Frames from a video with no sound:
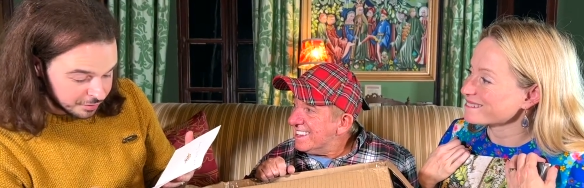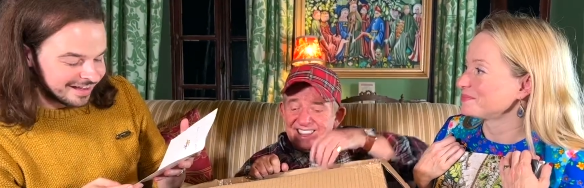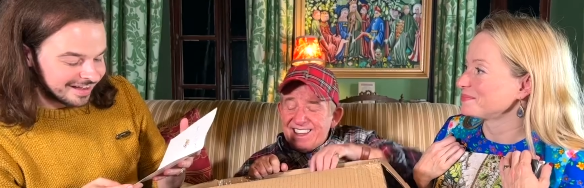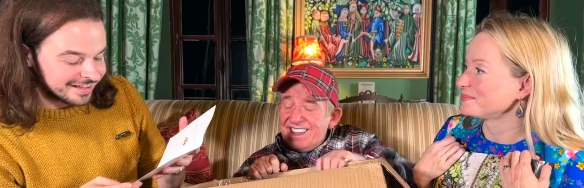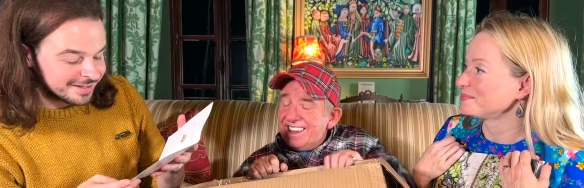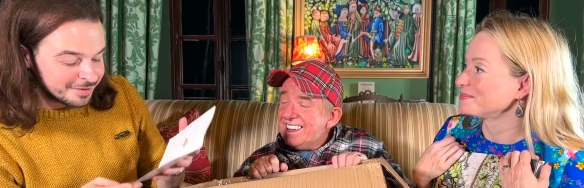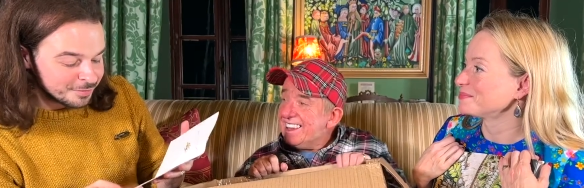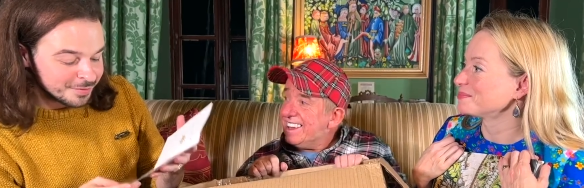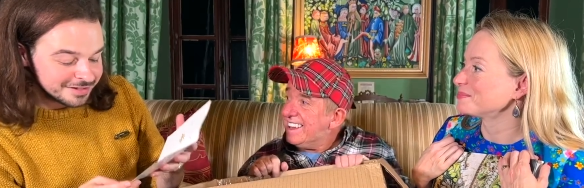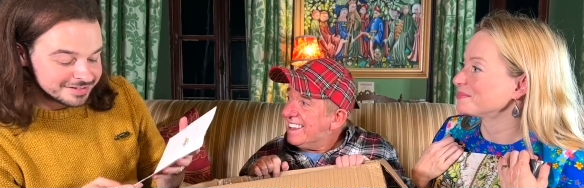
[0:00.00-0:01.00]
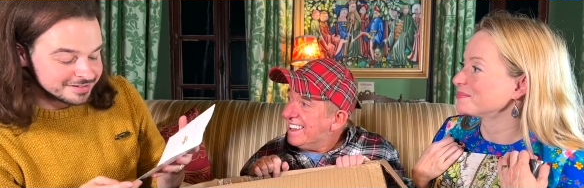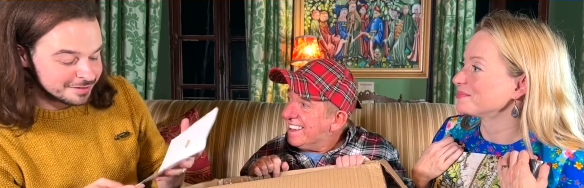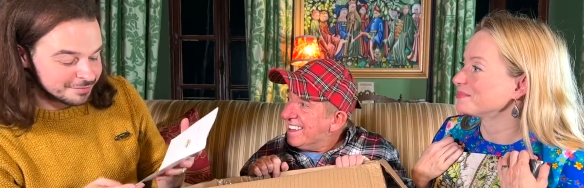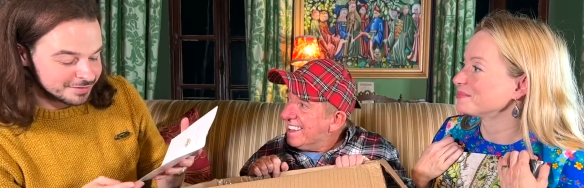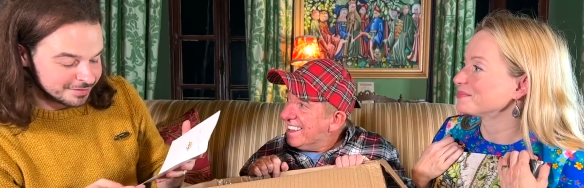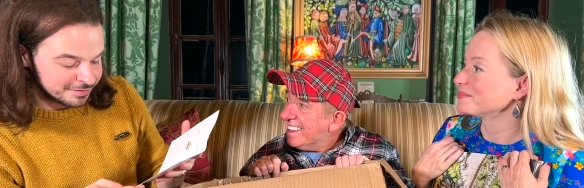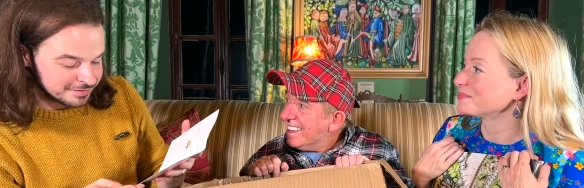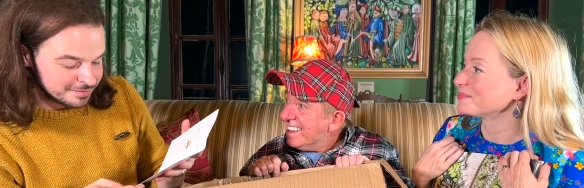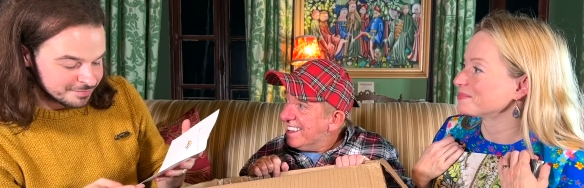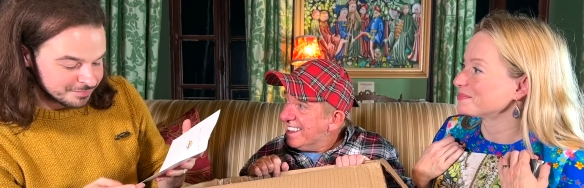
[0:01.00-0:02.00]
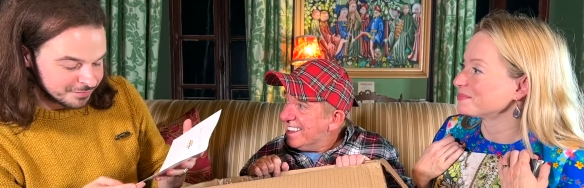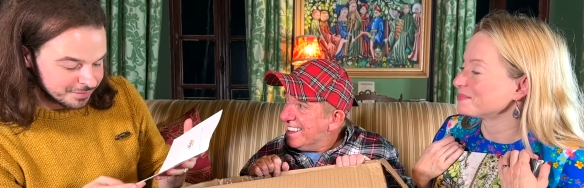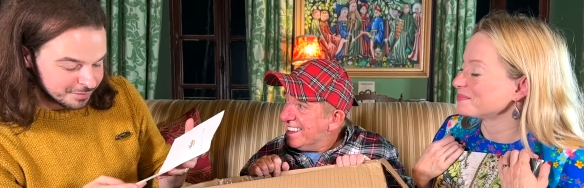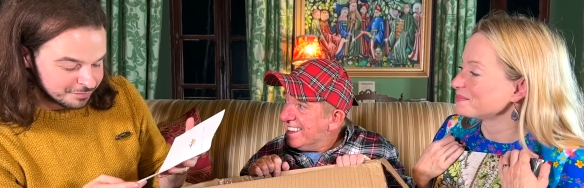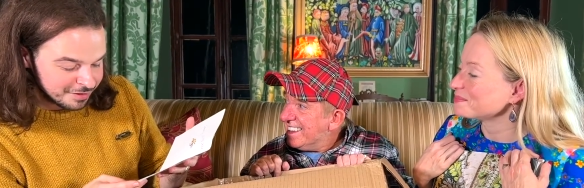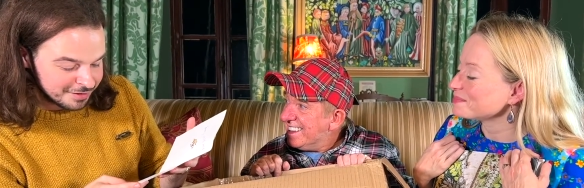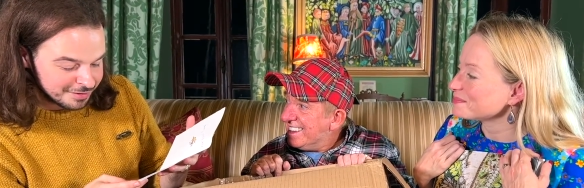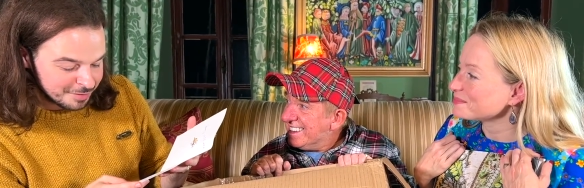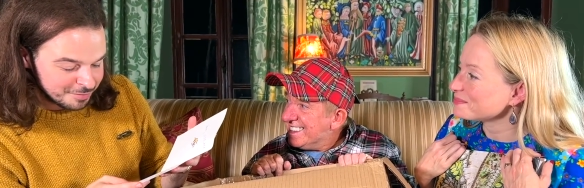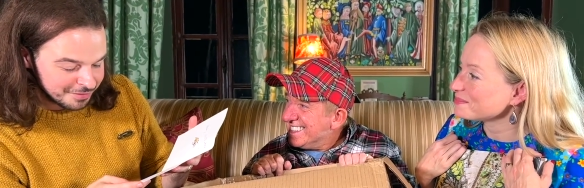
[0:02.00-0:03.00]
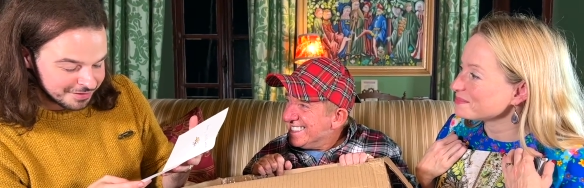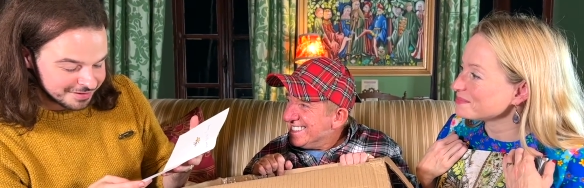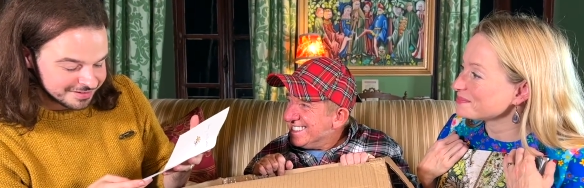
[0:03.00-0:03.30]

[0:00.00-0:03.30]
Speaker 1: I cannot wait to see the results your fairy godmother,